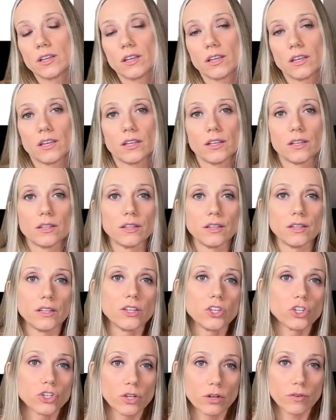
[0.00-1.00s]
in the
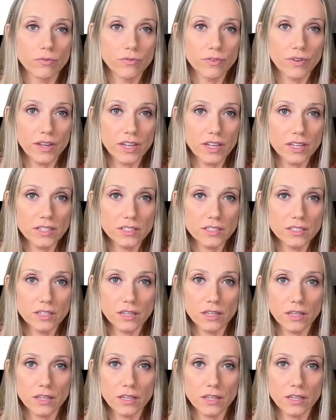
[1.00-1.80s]
initial phase